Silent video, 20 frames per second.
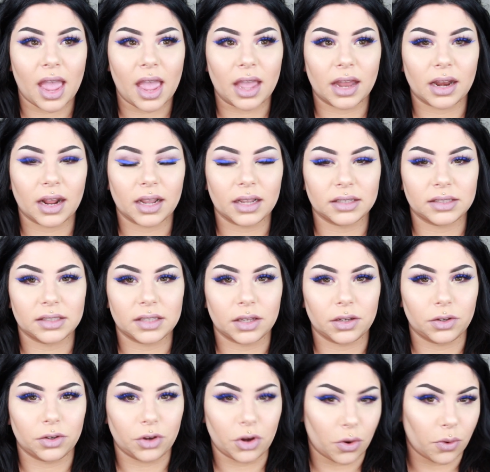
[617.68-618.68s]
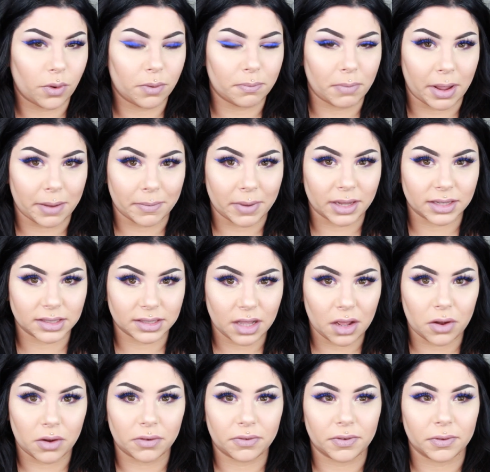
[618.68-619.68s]
And I said, no, I'm by
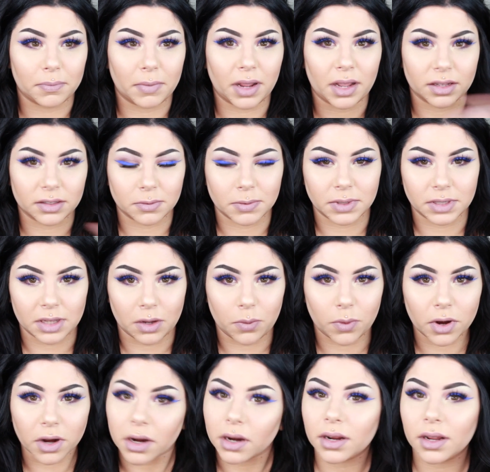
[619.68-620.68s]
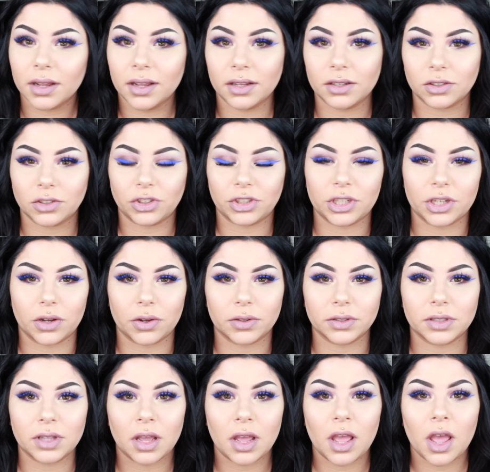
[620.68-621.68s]
myself and my husband's at work. And she
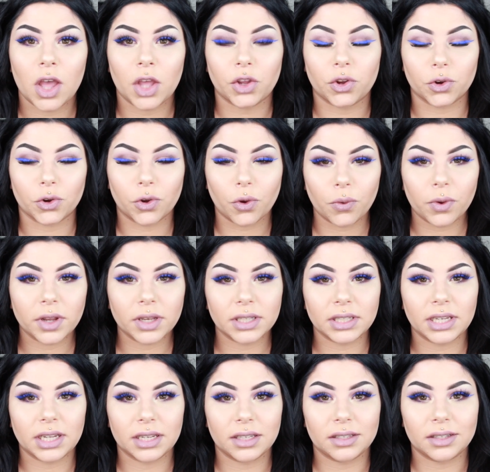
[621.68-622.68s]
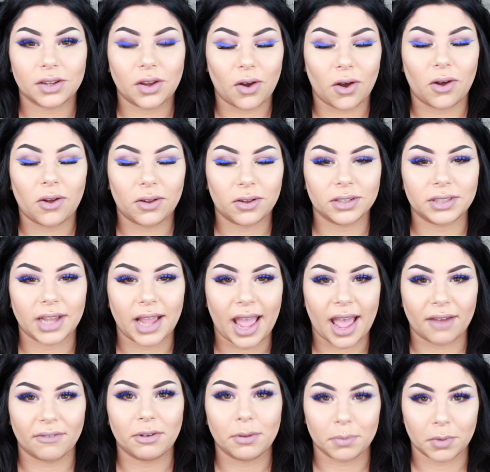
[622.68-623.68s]
goes, you're going to need to call to
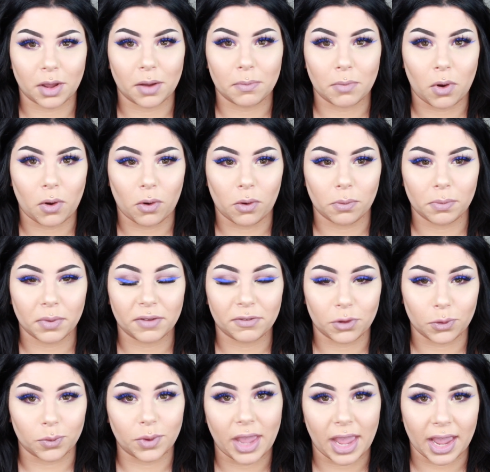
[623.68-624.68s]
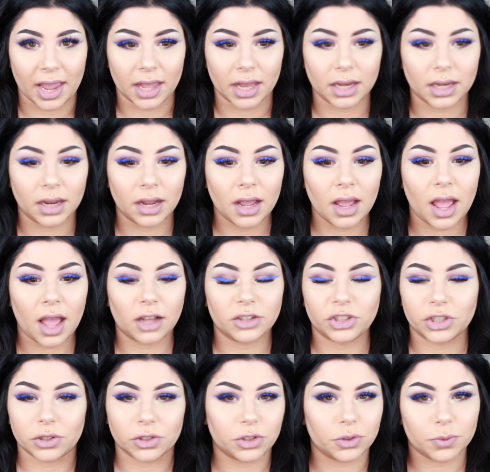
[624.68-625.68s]
have him come home if you can.
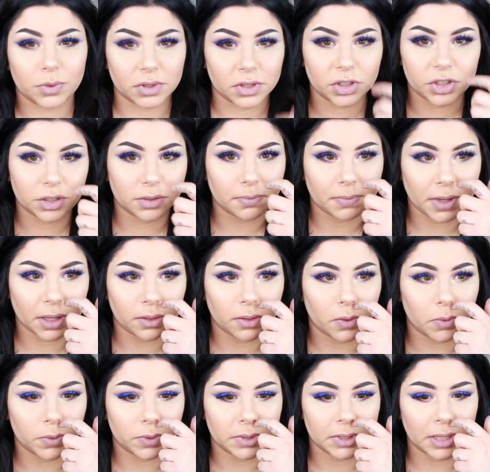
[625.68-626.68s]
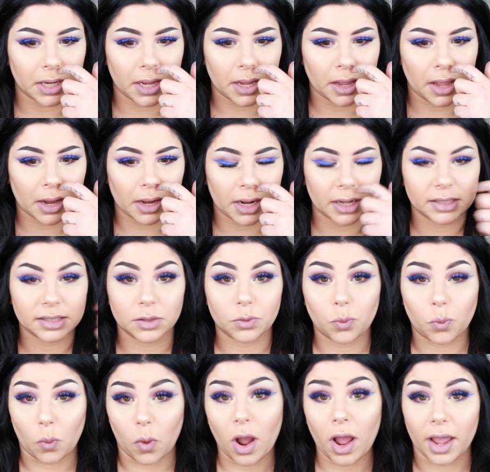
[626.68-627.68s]
She goes, you really shouldn't be alone today. And I
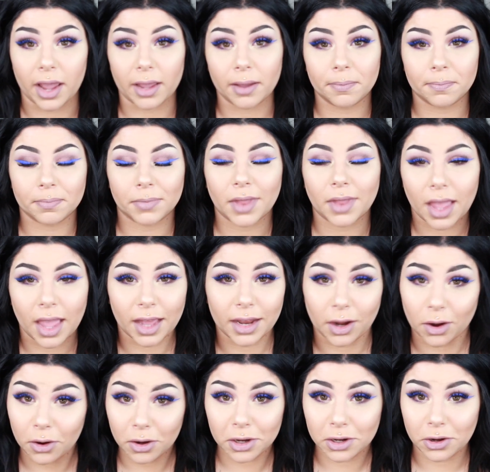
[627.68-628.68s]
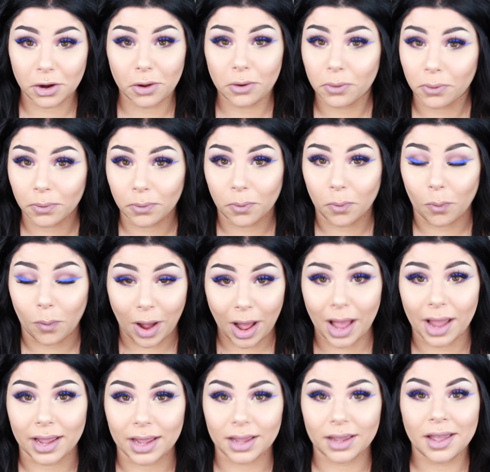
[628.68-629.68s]
said, why? And I already know
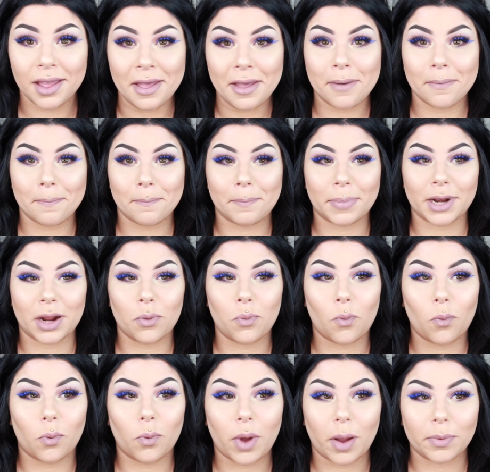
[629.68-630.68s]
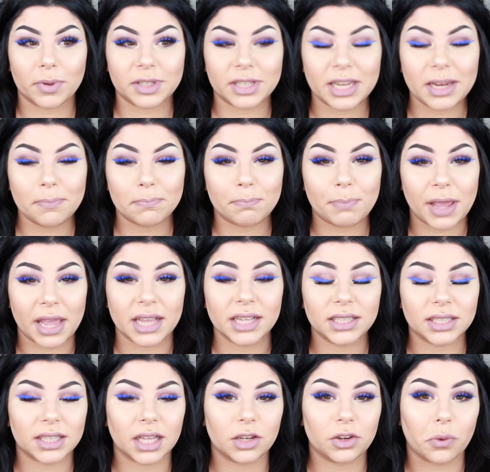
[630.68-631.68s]
why, but I was getting
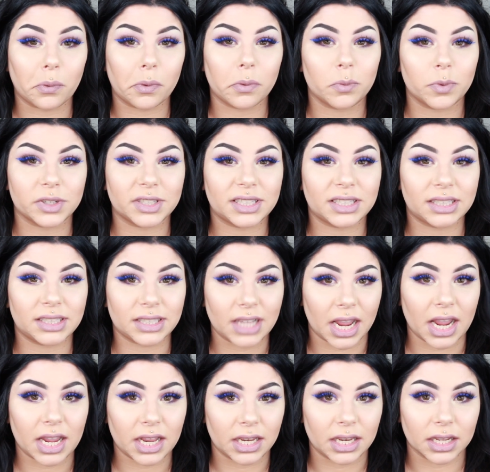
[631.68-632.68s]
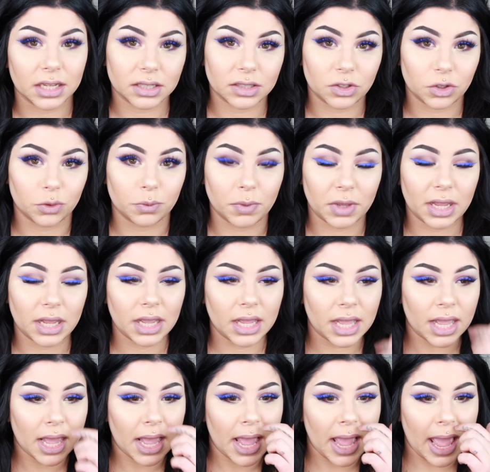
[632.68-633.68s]
pissed that no one was saying it to me.
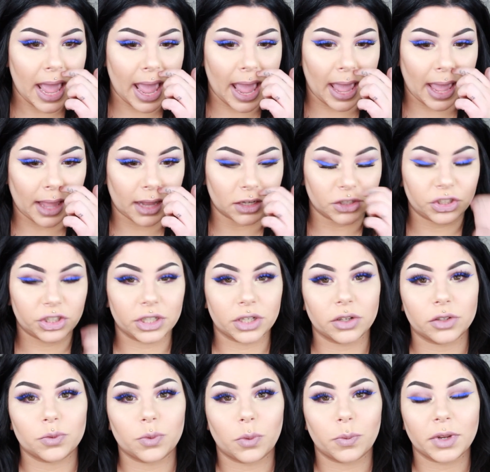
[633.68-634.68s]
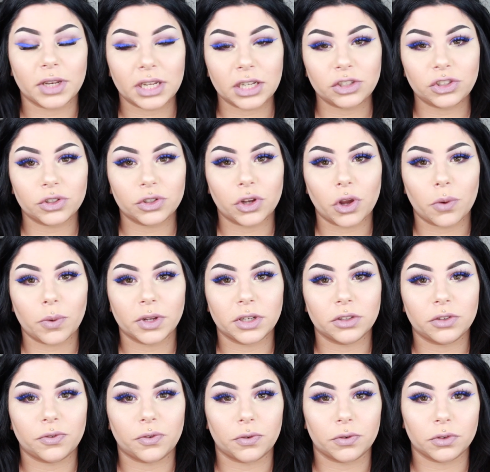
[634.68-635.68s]
And she goes, well, we need you to go
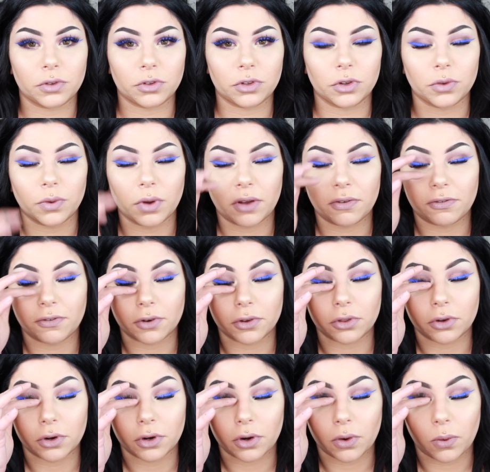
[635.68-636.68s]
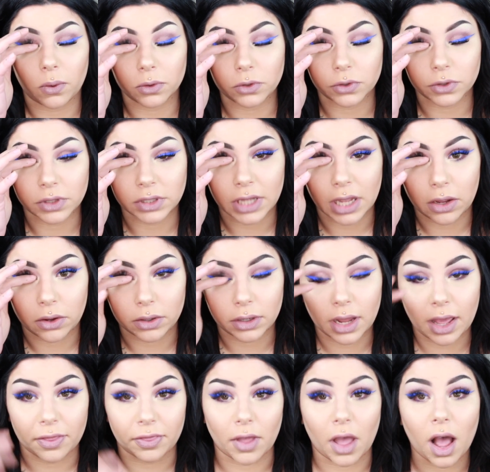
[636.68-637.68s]
into a further
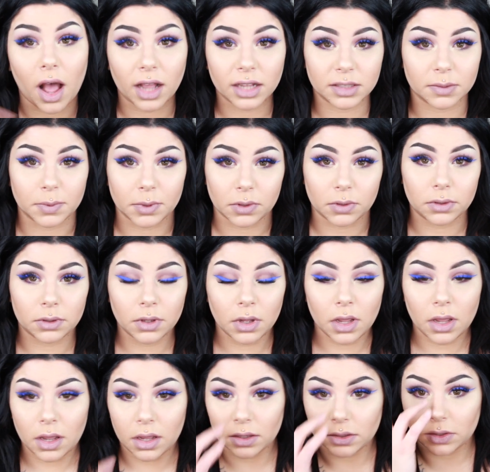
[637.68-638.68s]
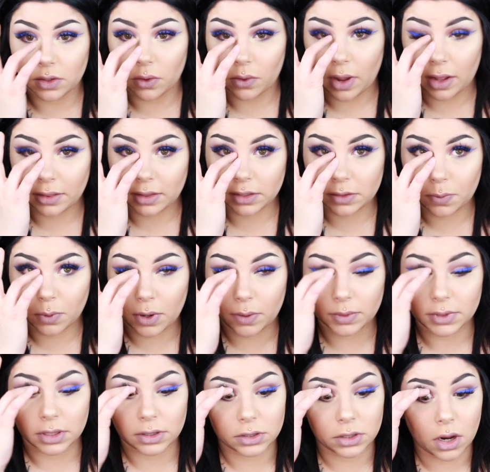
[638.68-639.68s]
ultrasound at the hospital. So at this point I
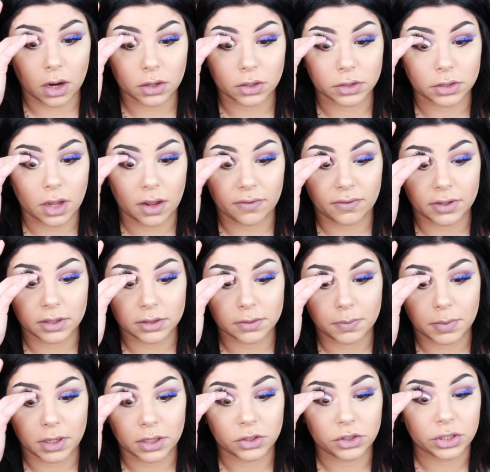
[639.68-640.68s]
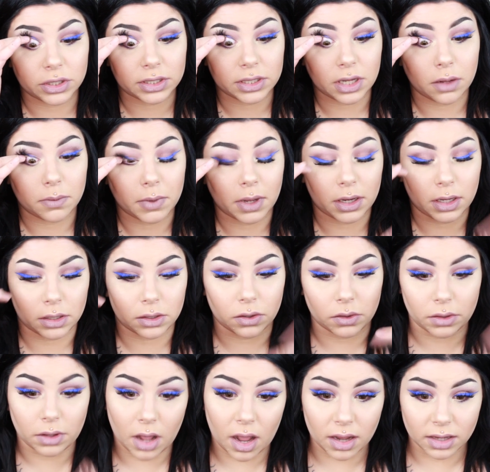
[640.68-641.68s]
was at the doctor's office, but she's telling me I need to go
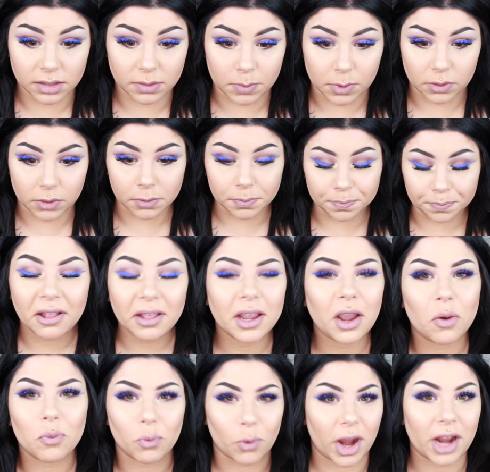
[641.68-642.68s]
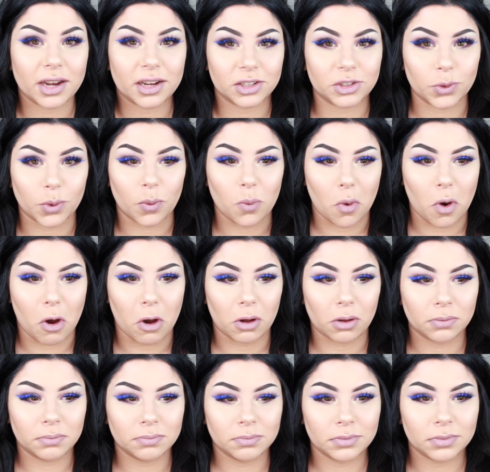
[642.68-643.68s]
to the hospital. I felt like I ran into a
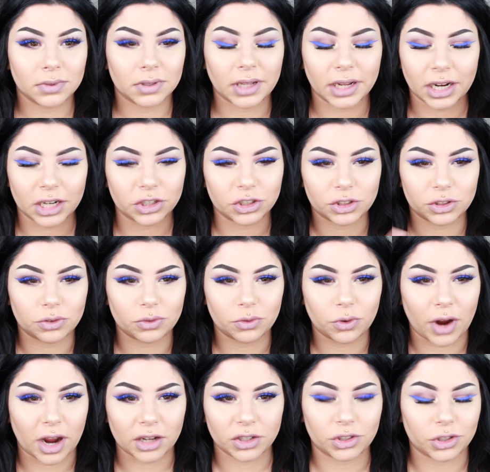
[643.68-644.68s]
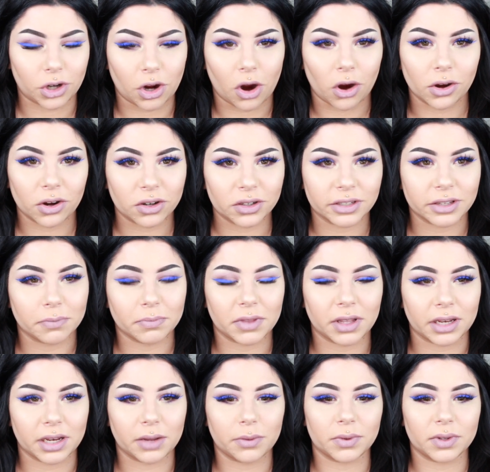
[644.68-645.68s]
wall. Like I just crashed a car or
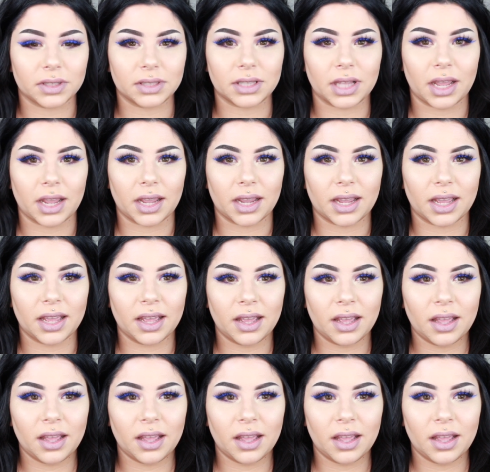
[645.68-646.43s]
something. It was like,